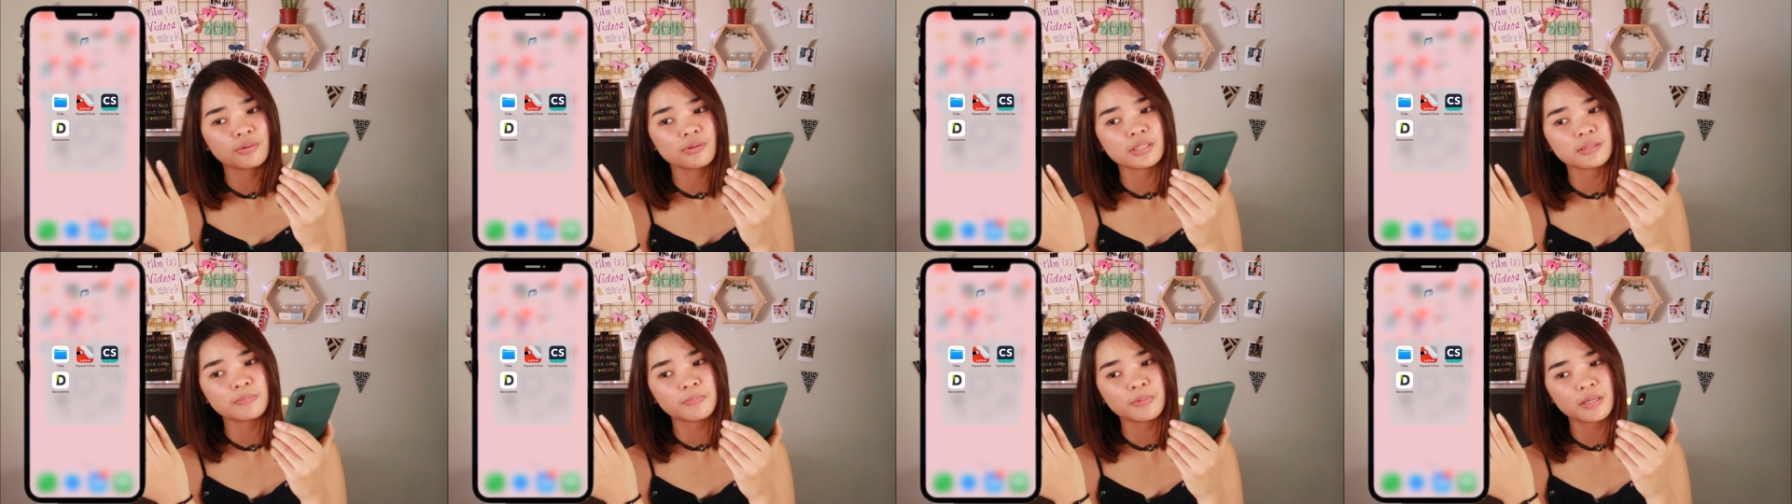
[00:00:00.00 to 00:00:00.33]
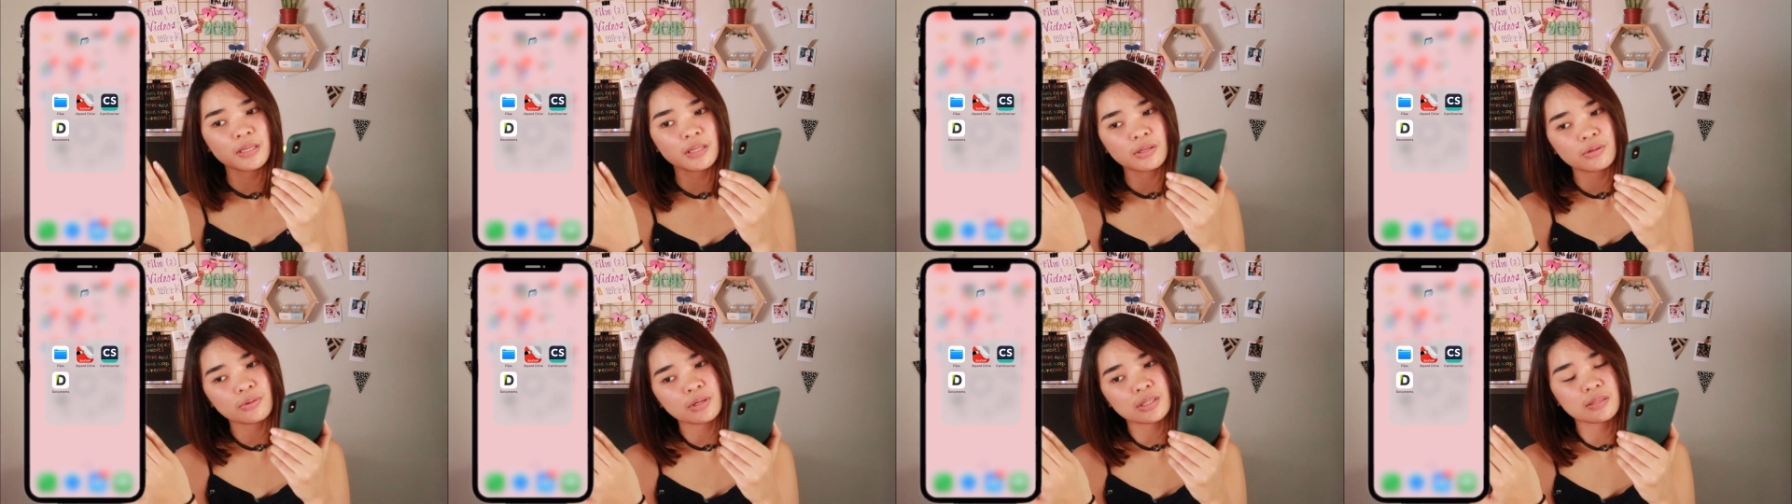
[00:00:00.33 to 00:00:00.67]
U S B,
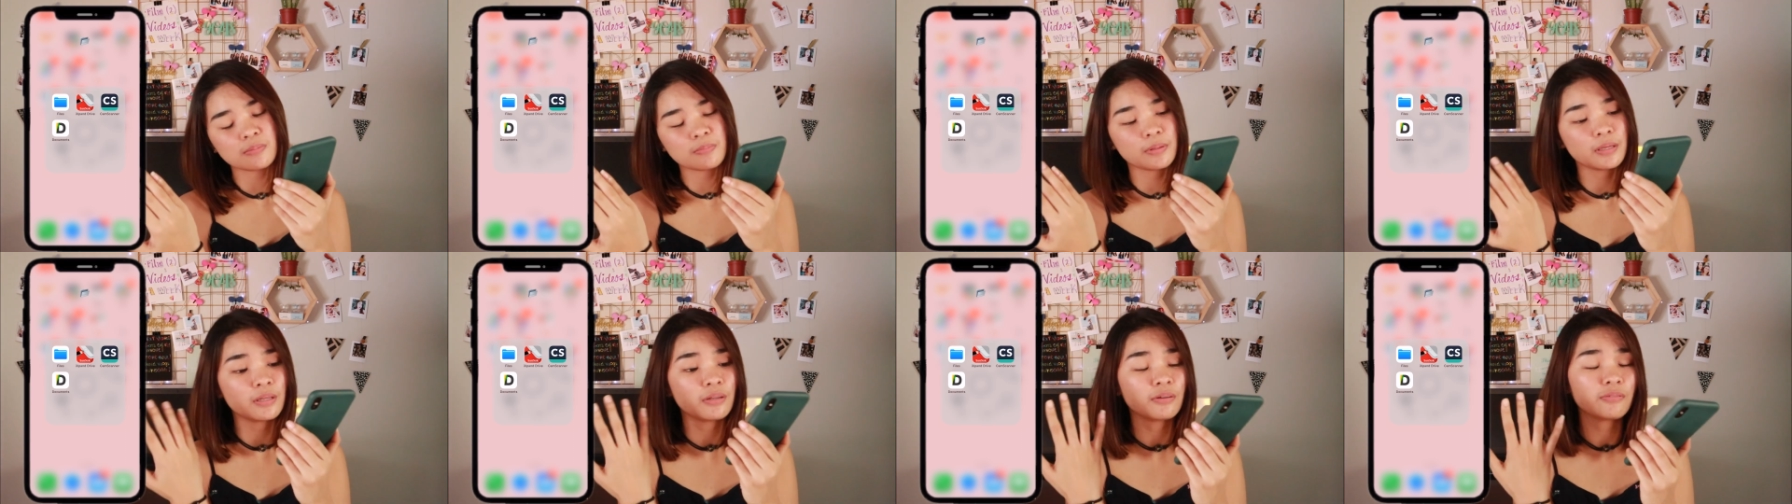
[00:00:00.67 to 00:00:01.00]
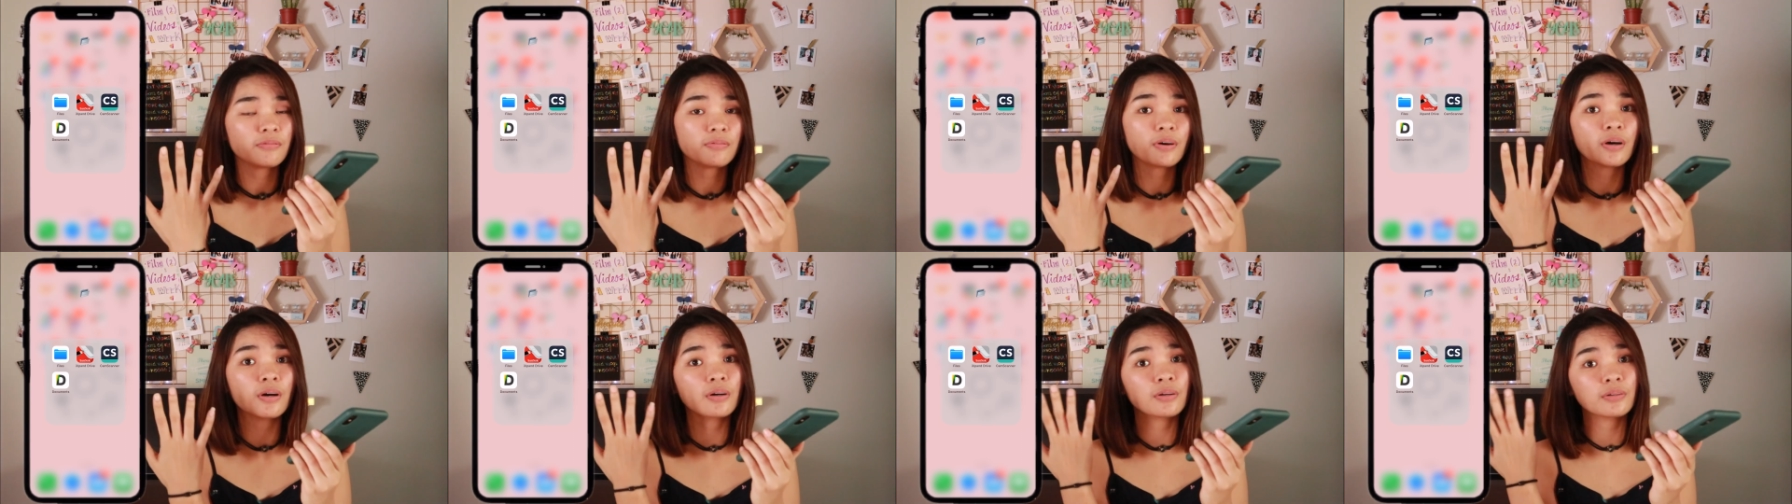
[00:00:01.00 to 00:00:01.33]
U S B to
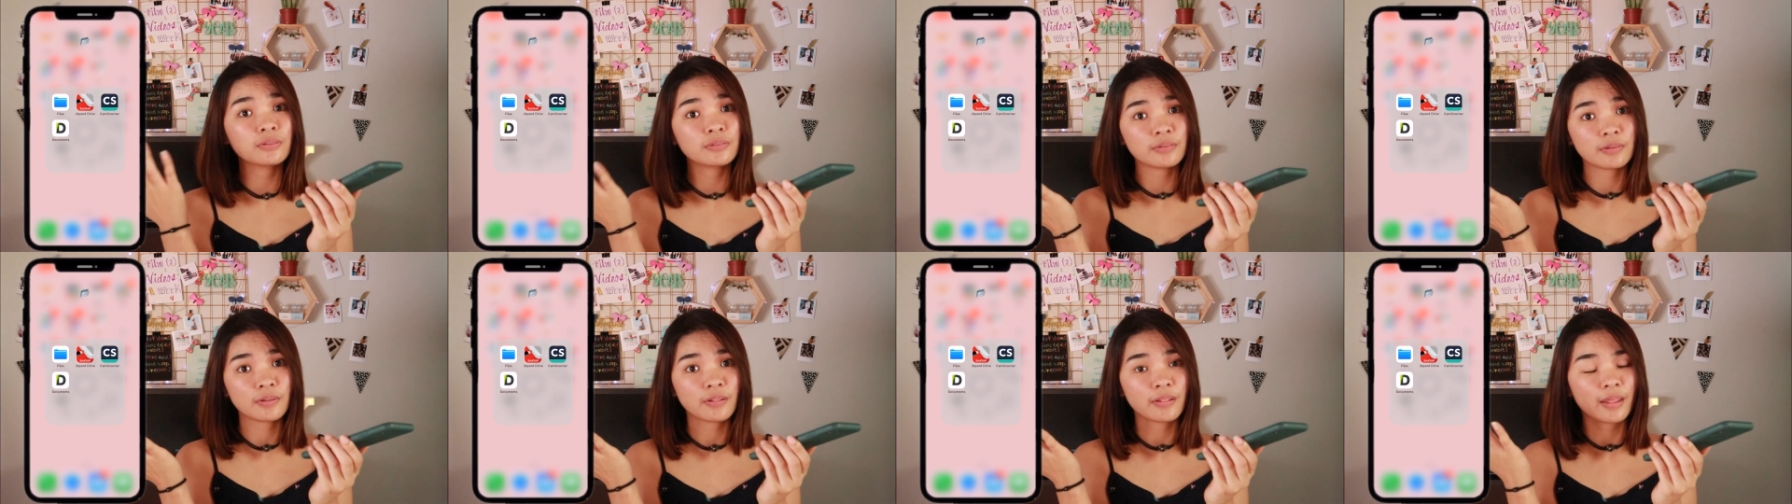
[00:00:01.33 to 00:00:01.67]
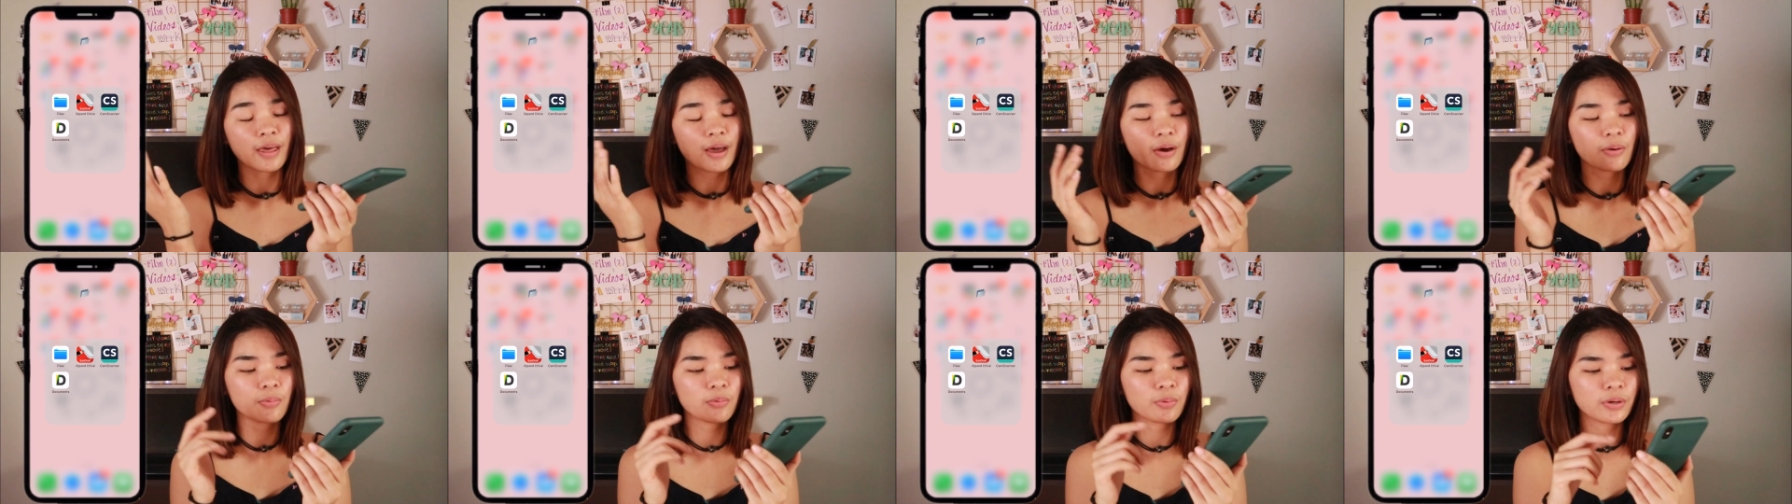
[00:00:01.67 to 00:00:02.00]
phone, that